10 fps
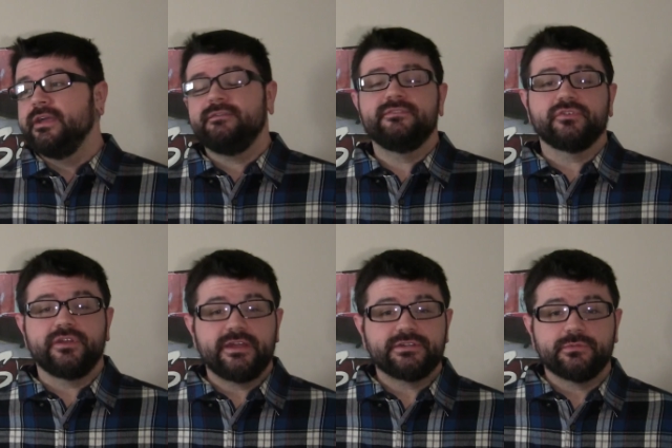even if they're
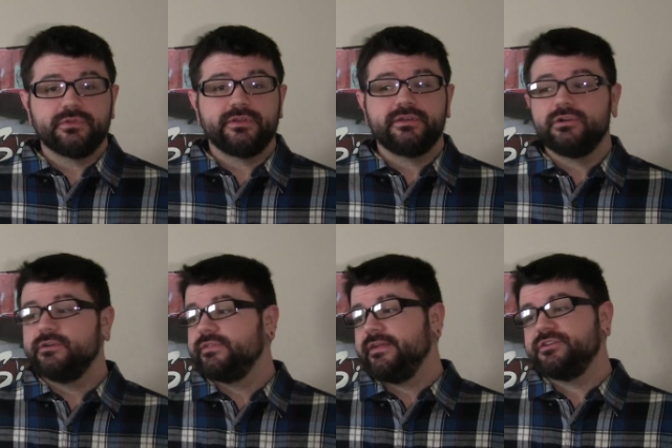not terminally ill,
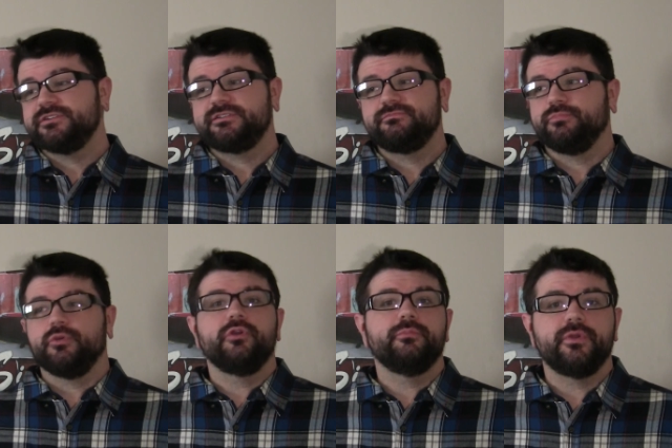if they just
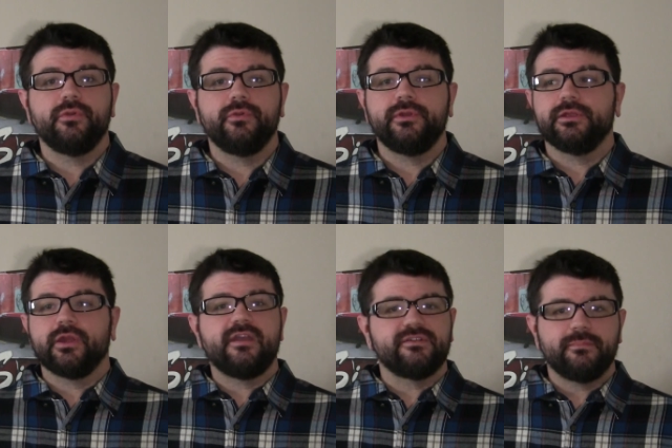broke a bone and they're
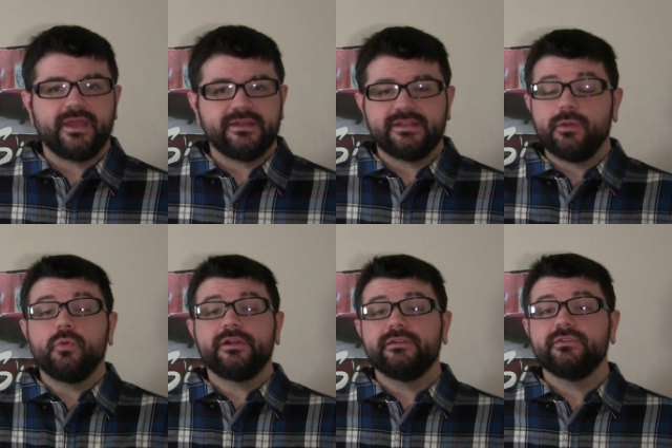having a bad day,
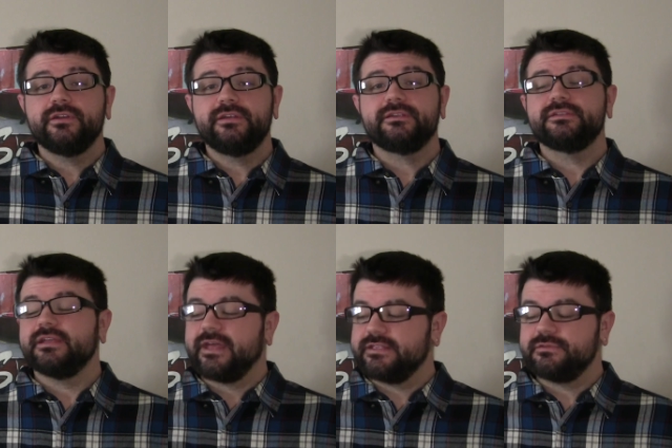whatever it
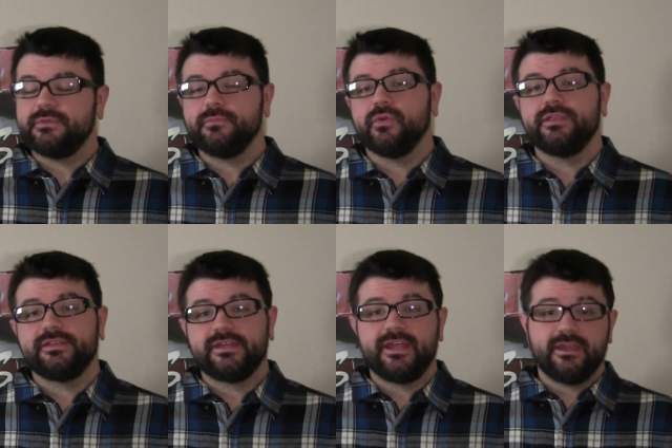is, that's a memory
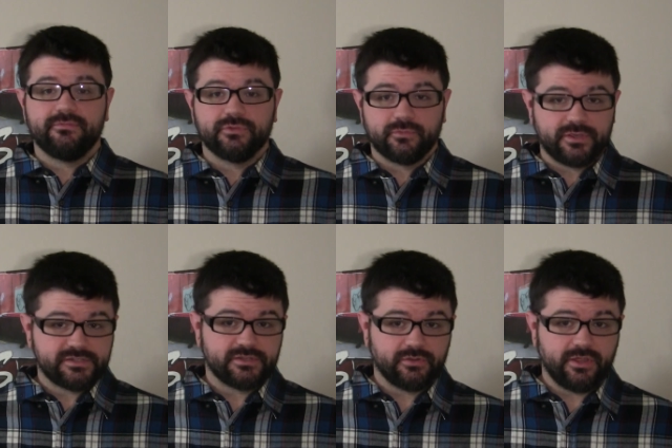that they have for the
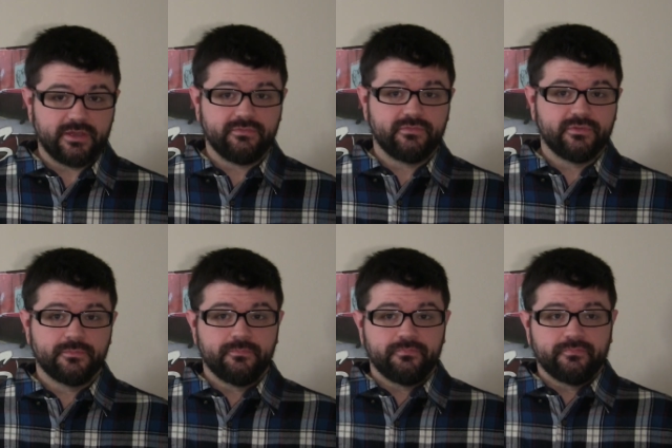rest of their life.
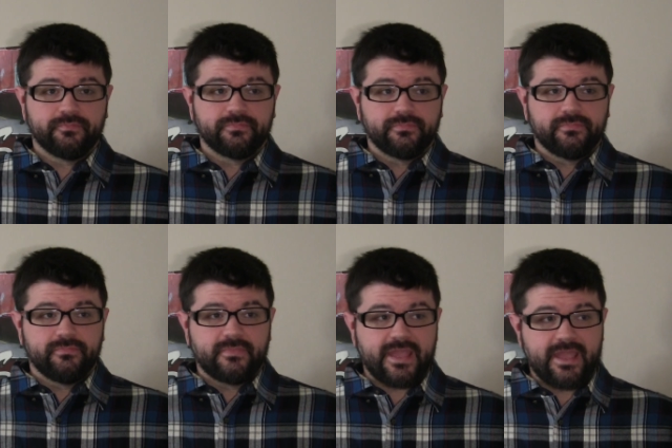
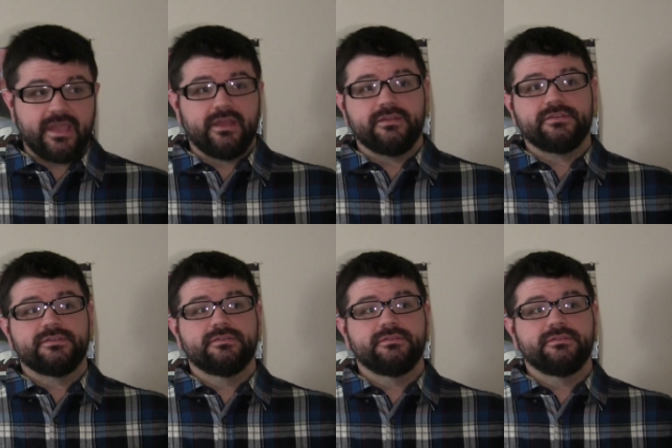And